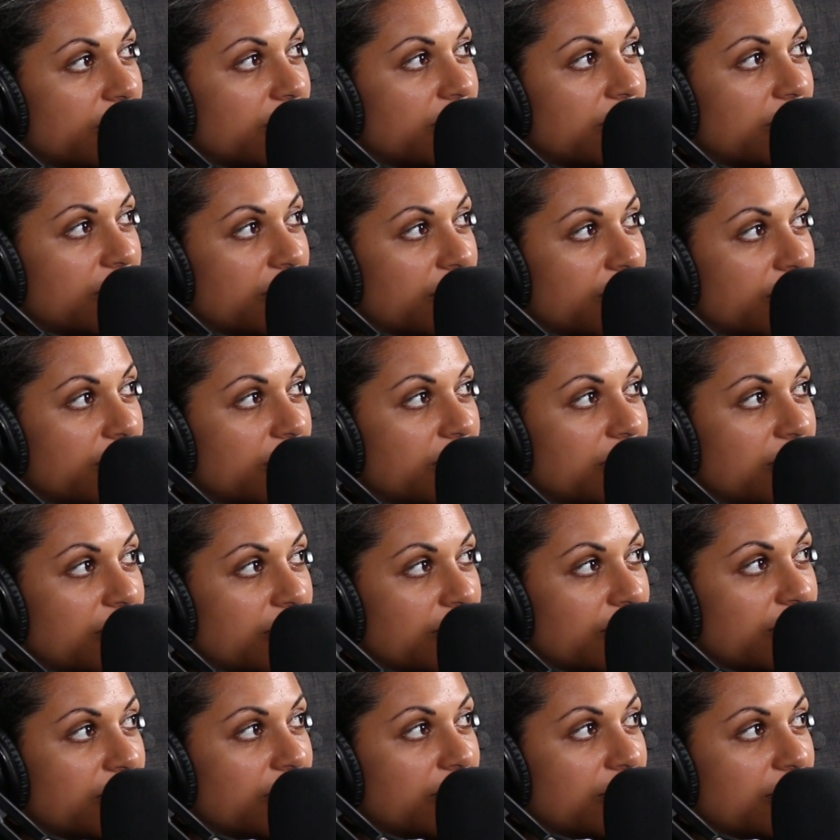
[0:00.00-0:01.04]
So
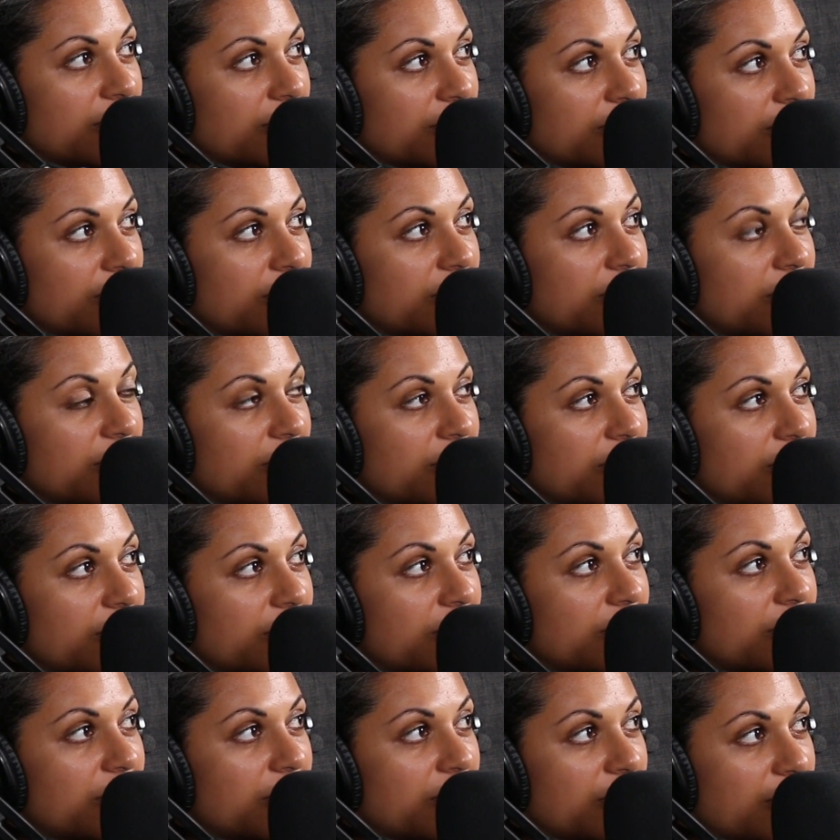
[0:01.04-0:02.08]
this person is like
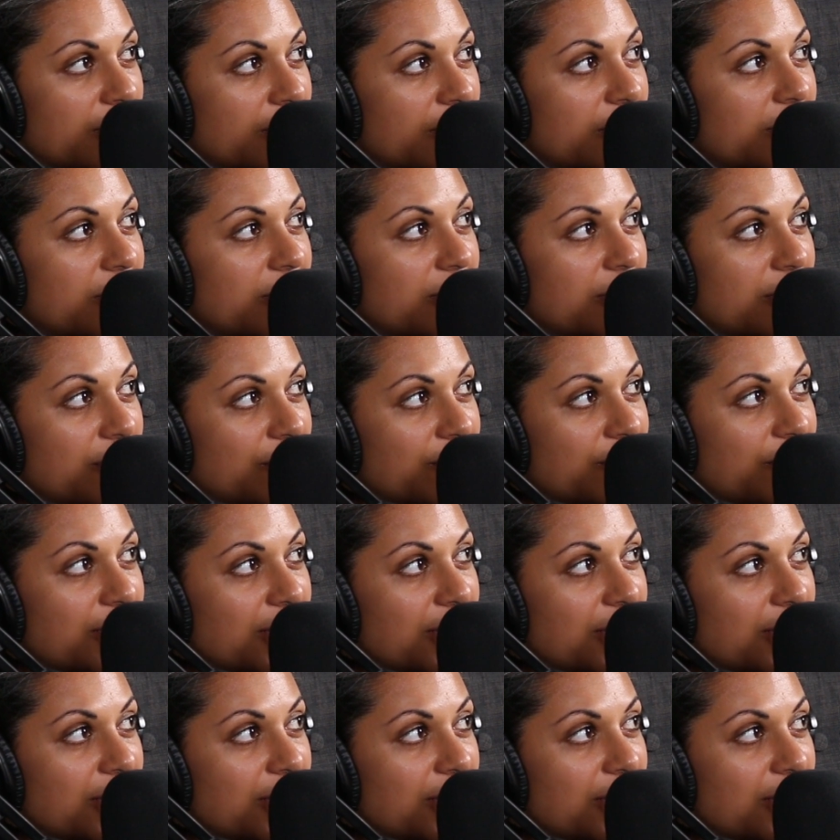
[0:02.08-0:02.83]
you were. So